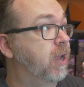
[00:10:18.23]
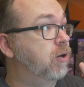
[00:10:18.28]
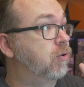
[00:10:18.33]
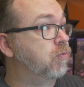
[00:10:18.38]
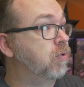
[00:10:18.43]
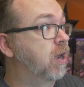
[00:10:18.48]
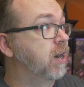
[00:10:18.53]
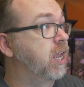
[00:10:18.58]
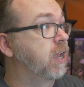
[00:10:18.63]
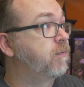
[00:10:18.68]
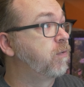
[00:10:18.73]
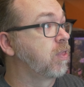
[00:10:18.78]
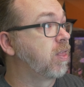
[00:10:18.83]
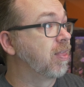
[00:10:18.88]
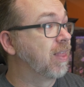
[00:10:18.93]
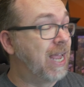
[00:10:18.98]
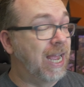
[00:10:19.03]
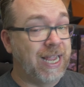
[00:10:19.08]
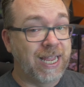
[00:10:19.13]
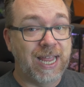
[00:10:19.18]
and running for the
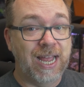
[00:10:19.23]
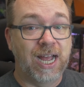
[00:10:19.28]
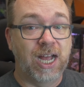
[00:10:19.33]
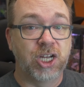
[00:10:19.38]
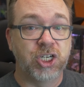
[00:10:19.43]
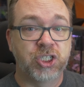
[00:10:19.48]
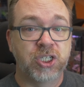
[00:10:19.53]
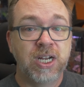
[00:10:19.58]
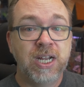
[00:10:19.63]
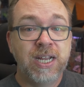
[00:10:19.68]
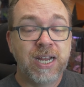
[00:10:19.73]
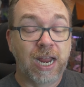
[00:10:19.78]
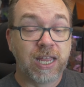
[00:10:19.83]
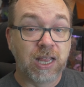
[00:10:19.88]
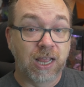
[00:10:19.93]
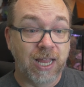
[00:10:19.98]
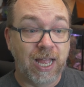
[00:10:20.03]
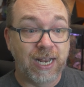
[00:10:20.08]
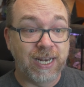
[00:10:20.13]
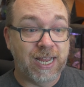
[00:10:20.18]
LAN cache in
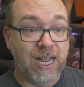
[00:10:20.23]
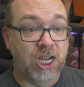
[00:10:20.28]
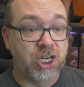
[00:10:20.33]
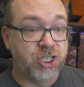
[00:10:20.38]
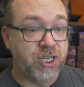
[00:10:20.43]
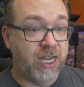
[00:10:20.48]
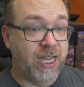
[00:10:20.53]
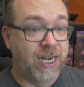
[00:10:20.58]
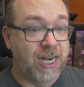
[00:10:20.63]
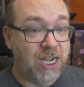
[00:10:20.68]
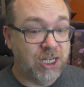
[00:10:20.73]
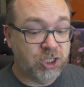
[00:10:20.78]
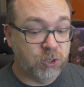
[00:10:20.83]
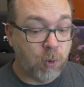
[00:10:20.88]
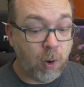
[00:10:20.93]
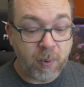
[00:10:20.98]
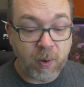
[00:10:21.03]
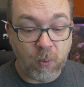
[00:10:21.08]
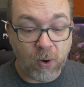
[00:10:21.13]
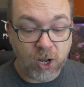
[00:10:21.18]
the LAN cache DNS. So
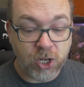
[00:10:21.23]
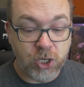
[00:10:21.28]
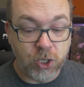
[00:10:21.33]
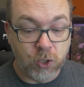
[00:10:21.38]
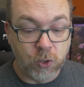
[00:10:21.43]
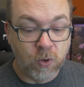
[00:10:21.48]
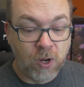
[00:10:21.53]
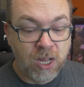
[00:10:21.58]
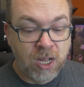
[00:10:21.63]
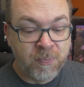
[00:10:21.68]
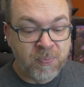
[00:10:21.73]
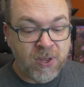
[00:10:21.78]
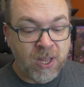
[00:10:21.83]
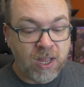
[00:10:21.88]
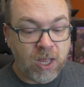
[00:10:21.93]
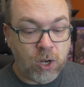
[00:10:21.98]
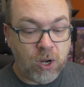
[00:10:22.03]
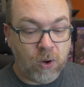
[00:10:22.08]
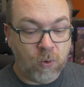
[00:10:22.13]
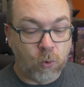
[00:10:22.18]
what we want to do
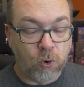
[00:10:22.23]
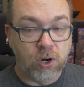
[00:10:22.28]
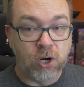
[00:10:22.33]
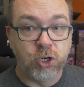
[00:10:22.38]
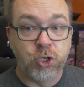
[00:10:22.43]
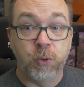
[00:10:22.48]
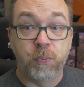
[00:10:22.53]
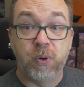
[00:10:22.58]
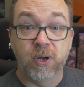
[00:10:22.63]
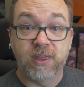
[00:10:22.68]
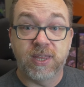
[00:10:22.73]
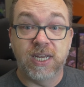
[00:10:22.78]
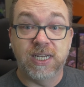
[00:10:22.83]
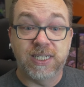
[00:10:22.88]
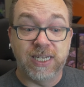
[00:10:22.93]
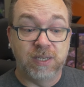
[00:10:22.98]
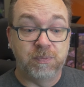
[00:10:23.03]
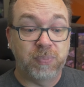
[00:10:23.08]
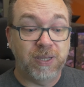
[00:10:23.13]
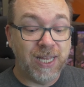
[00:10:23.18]
in order to put
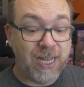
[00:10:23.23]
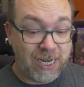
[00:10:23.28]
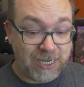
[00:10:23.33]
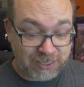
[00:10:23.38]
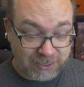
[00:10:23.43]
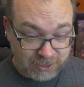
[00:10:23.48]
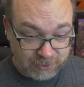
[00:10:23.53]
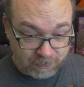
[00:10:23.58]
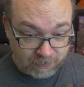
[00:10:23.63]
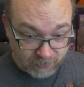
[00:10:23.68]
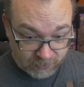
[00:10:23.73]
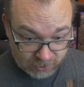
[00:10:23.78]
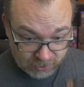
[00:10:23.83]
these in place